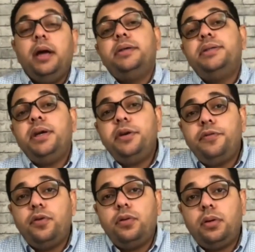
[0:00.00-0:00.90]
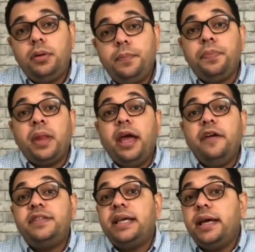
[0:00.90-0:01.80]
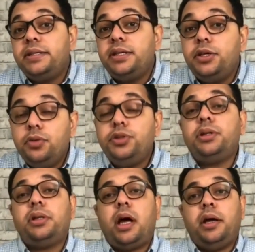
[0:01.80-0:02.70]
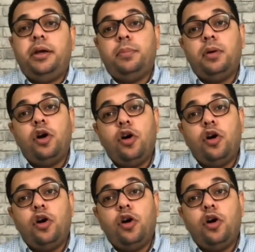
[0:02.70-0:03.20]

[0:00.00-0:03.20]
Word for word: Therefore, if the execution time